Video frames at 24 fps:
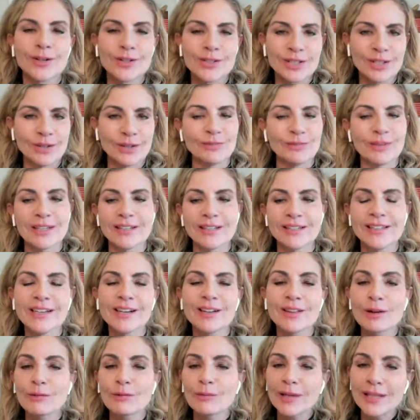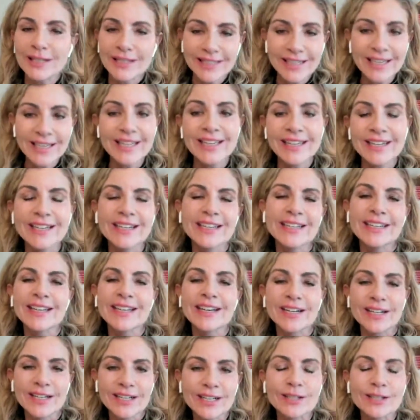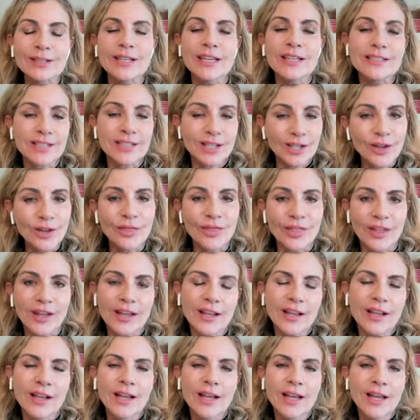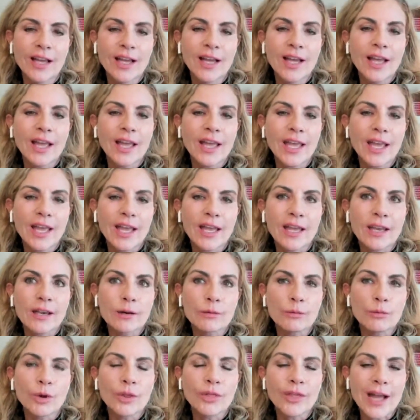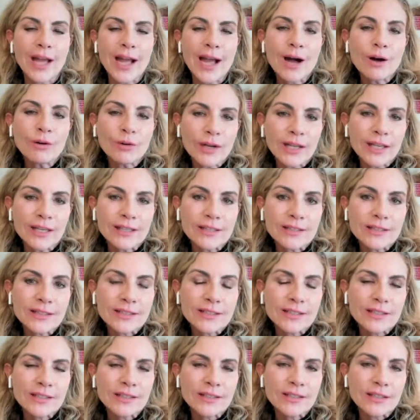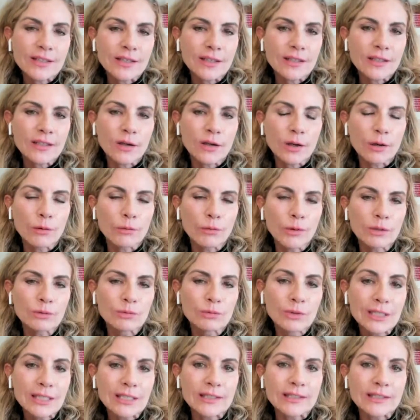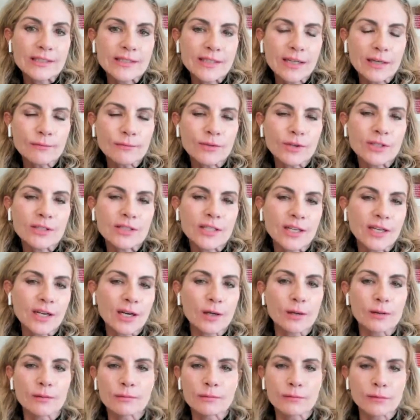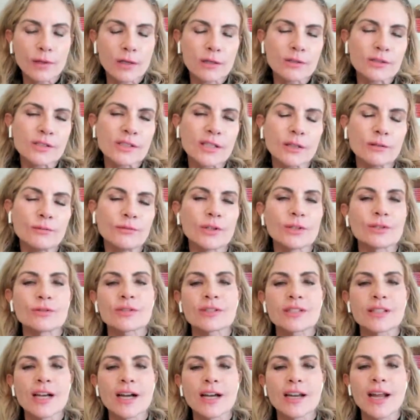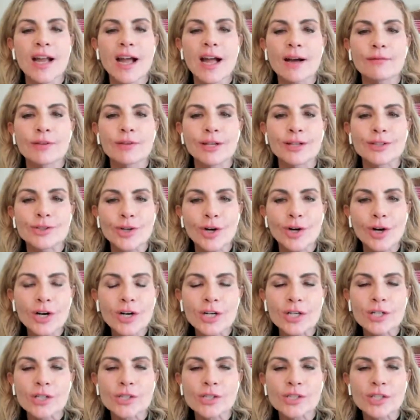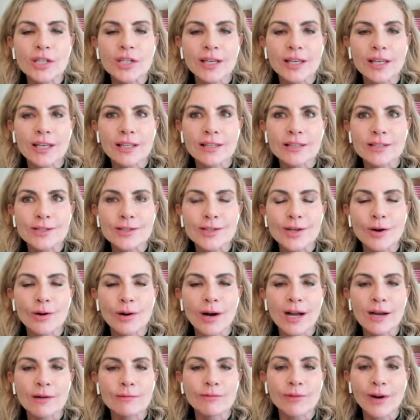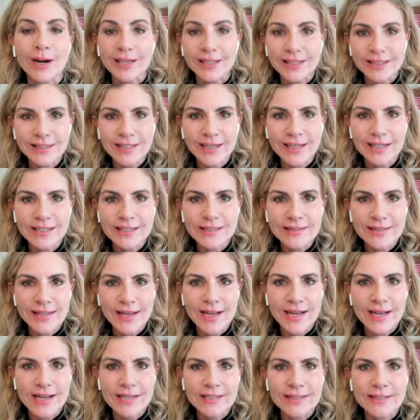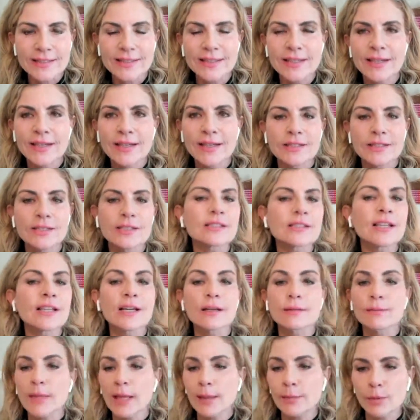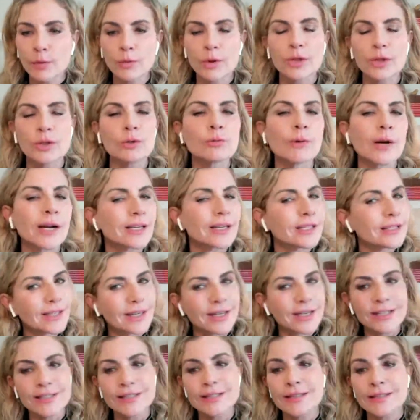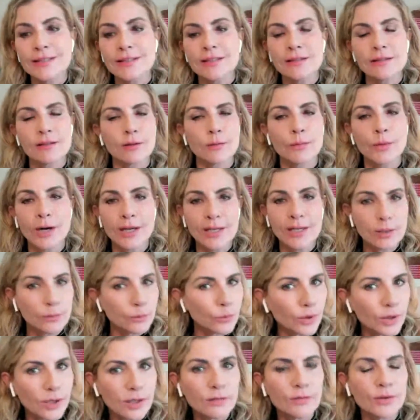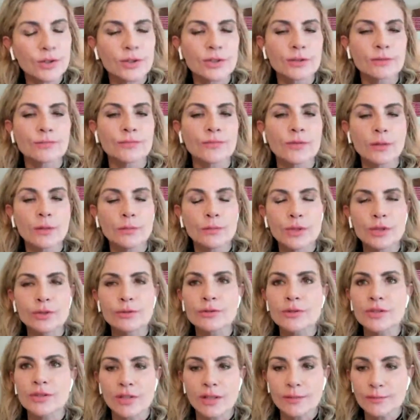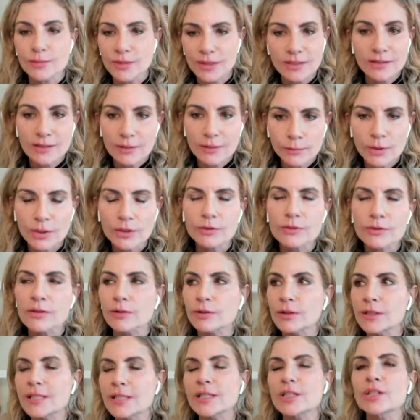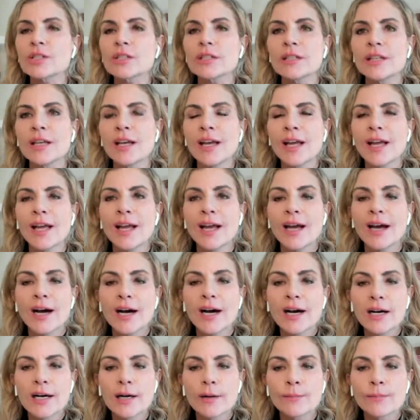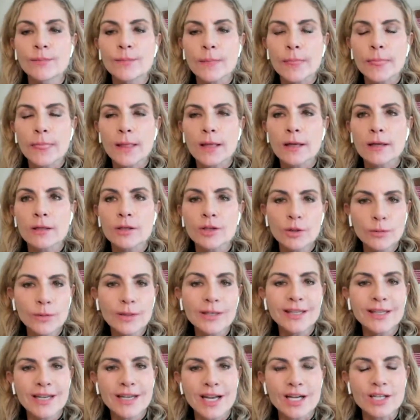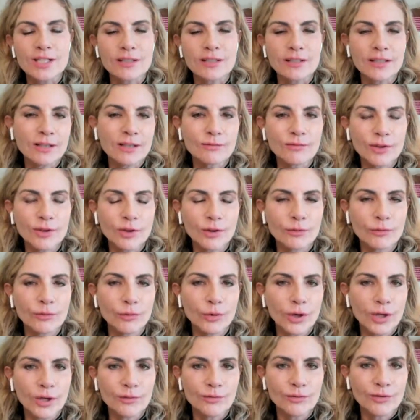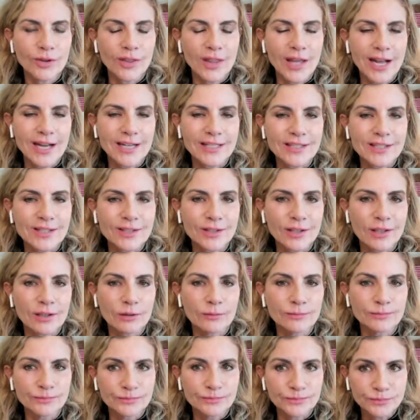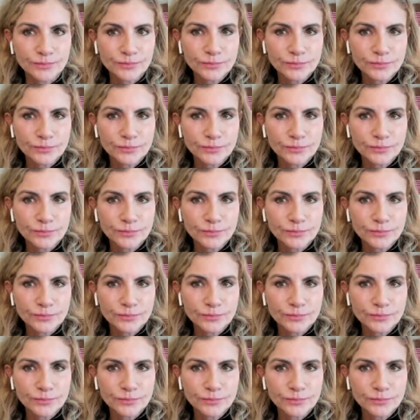or something, that we need it and it's a good thing. And without it, we really suffer. It's like our cell phones not having charge. And so I recognize that, just like maybe when you recognize the breaking point of your abuse, substance abuse or addiction, human connection can fill the void for that. So